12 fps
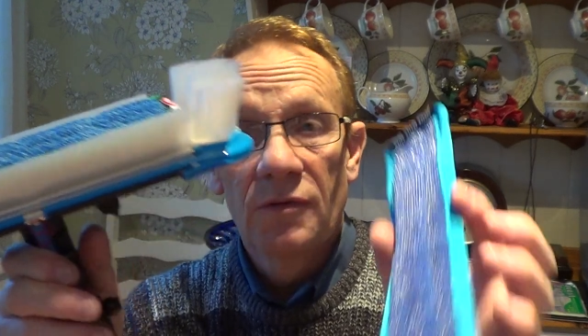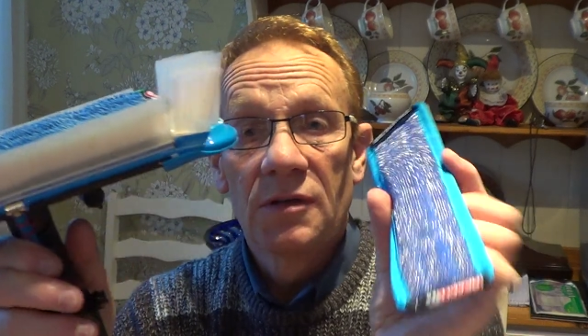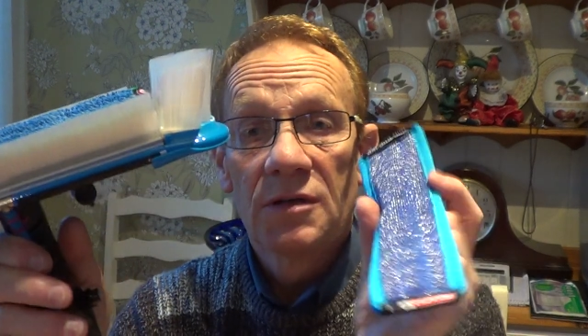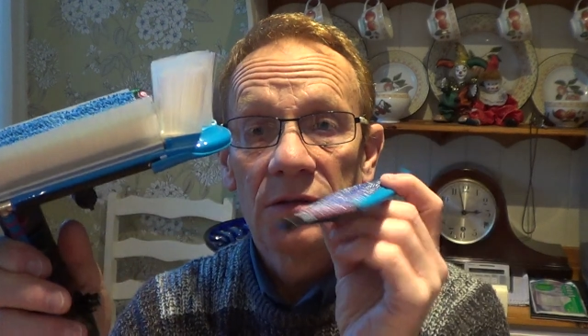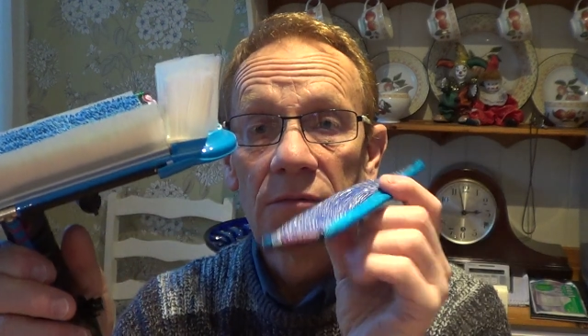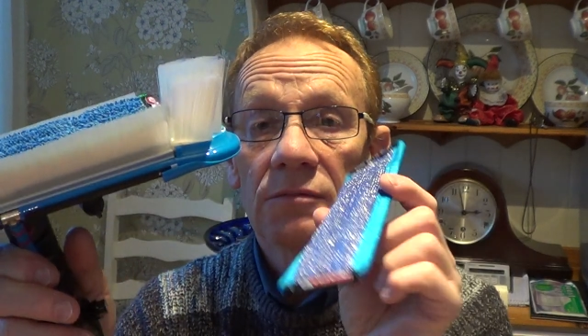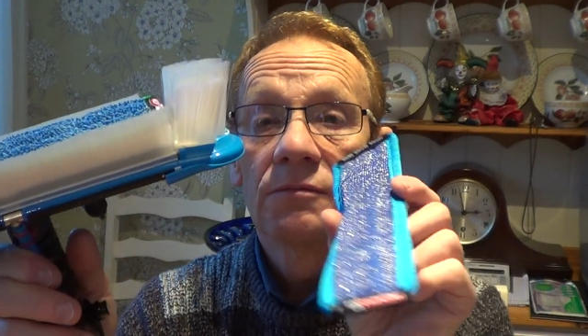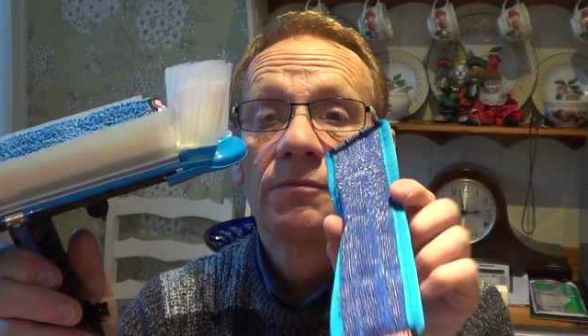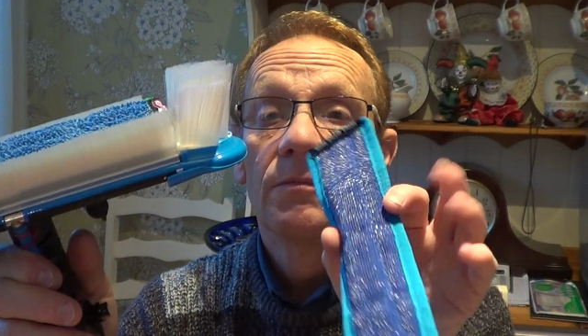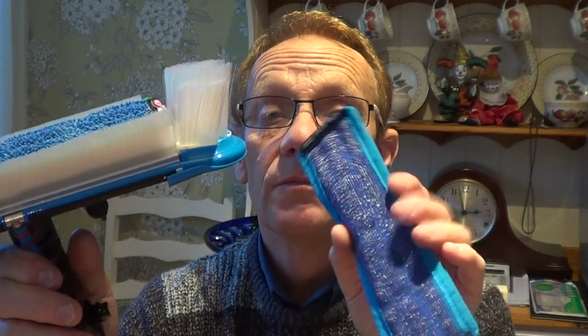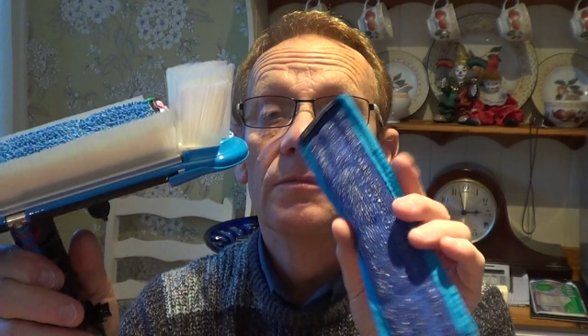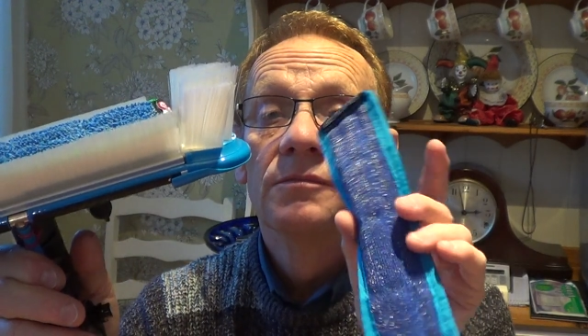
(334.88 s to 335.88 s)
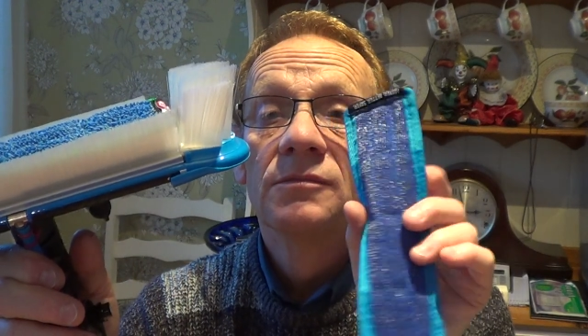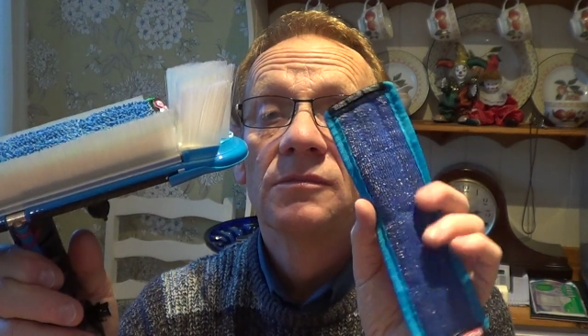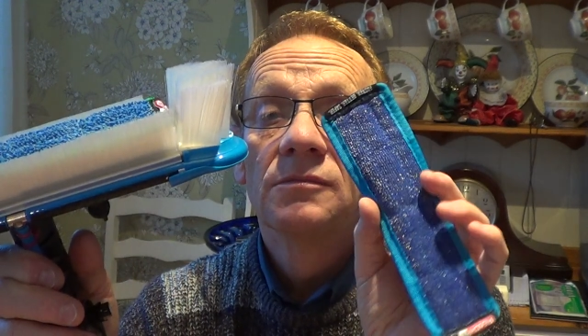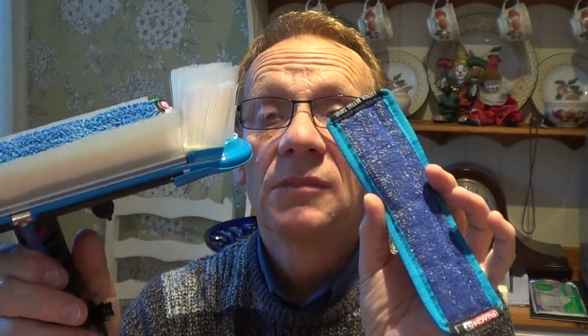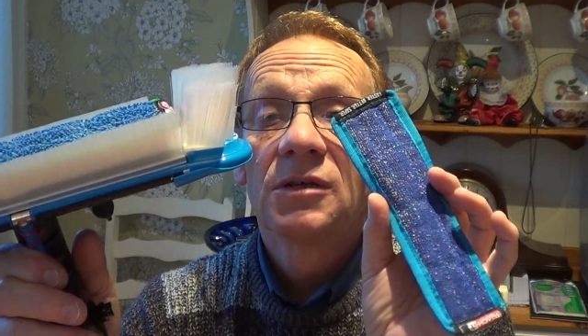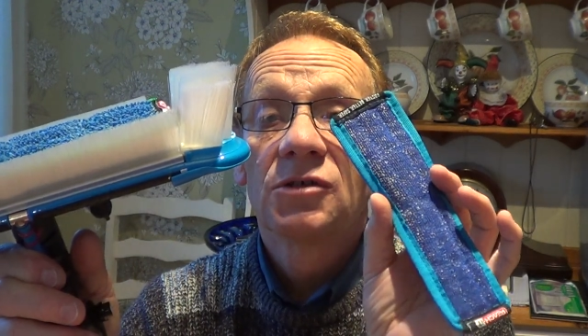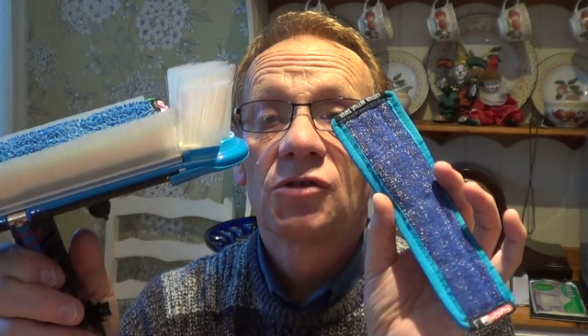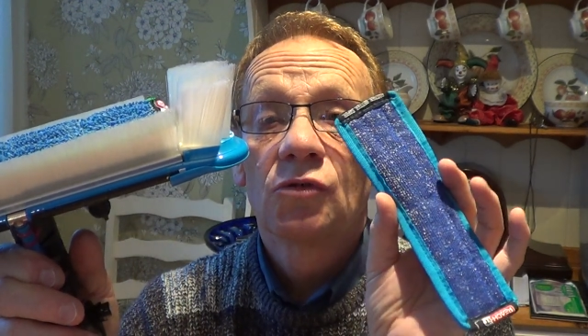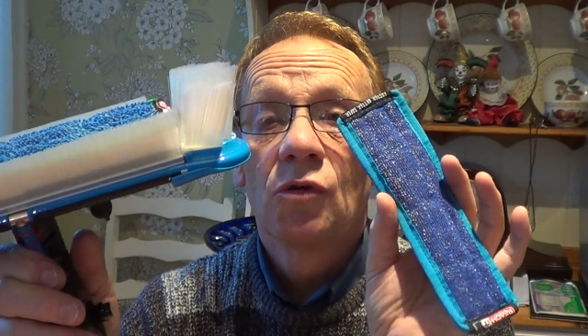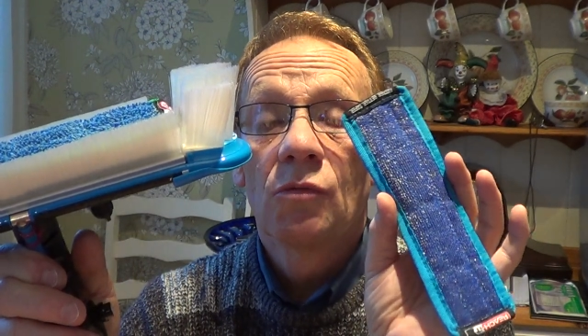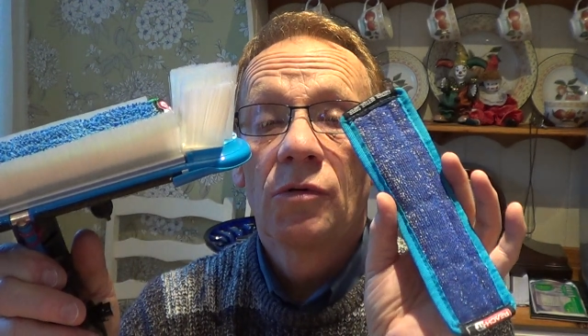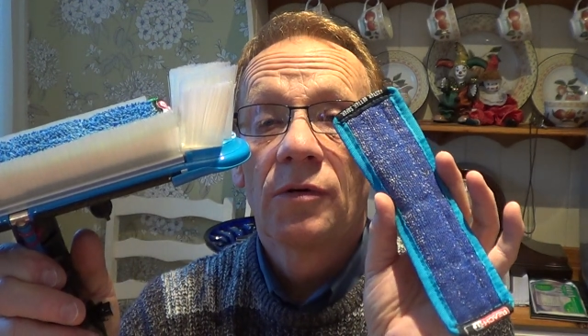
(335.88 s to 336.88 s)
these will make
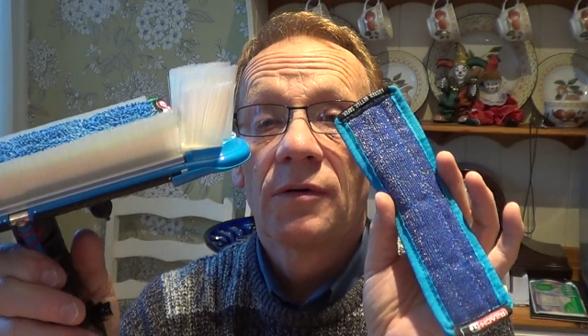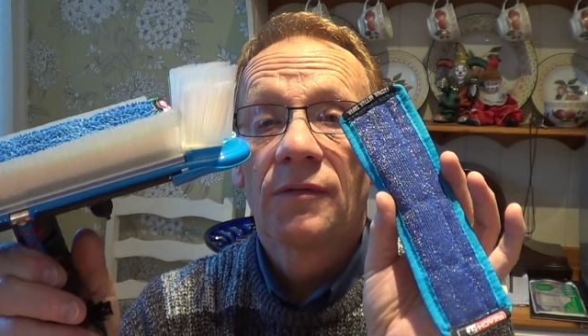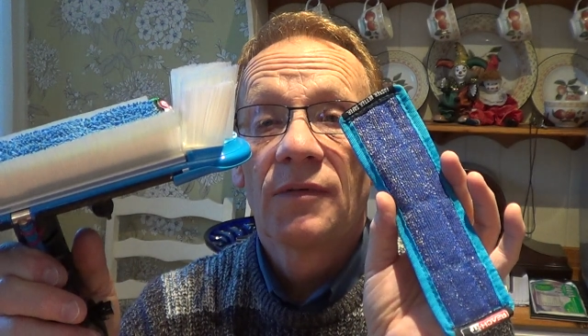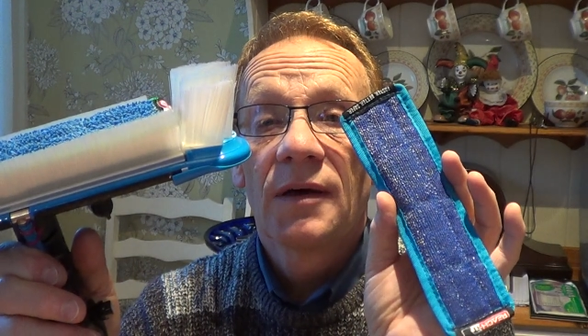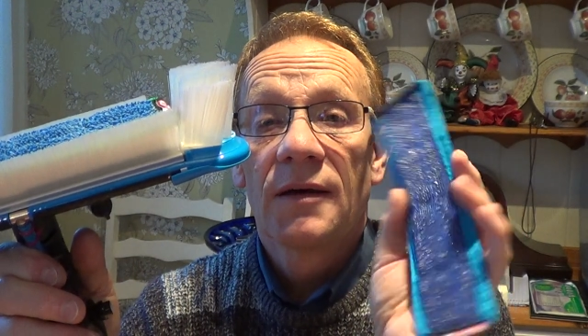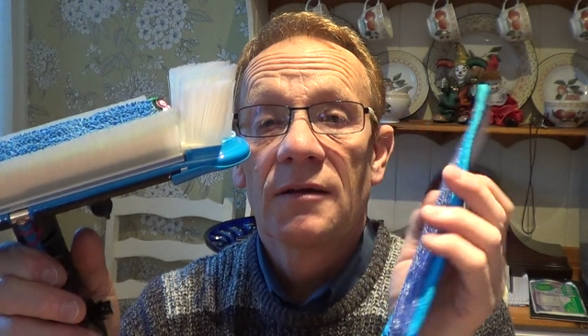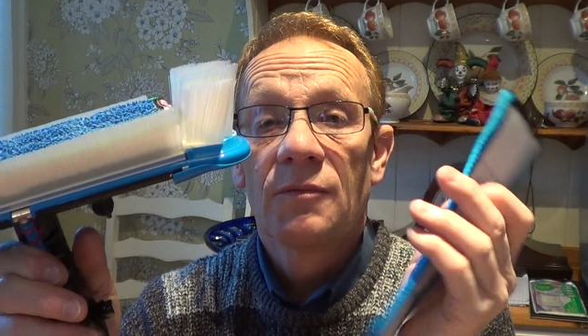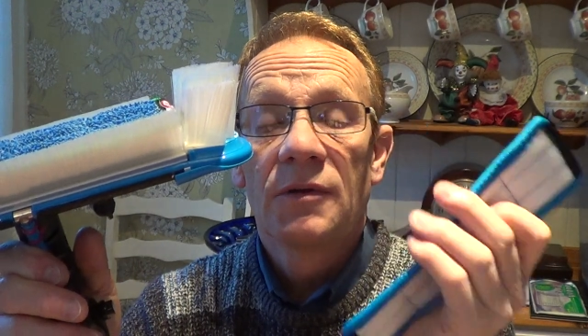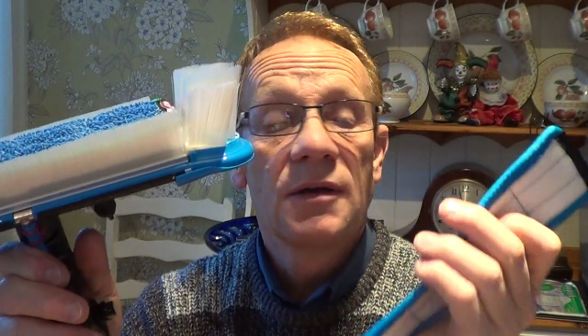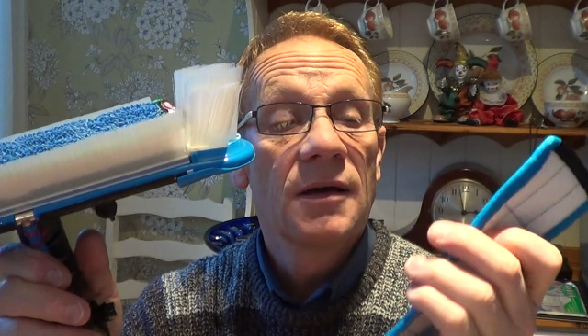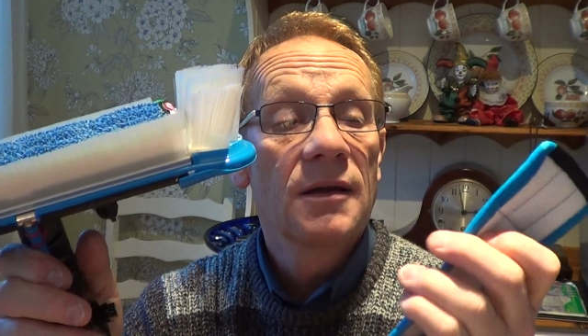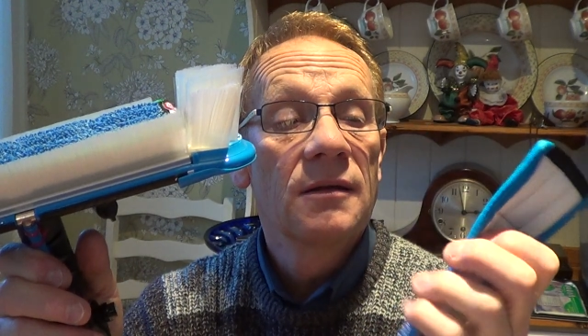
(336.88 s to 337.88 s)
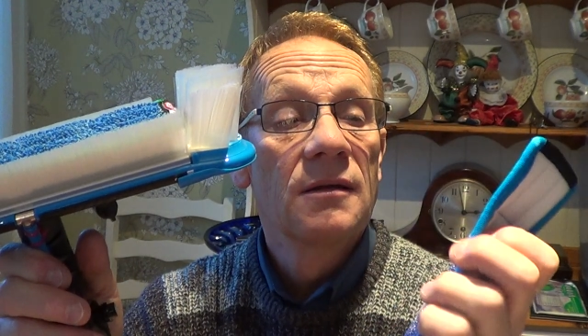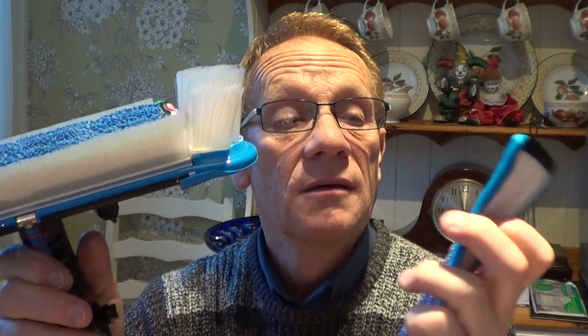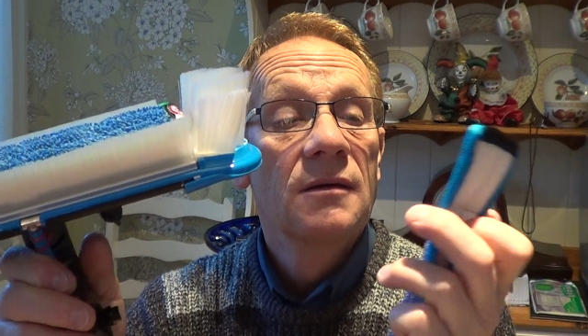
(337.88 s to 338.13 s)
short work of that, but again,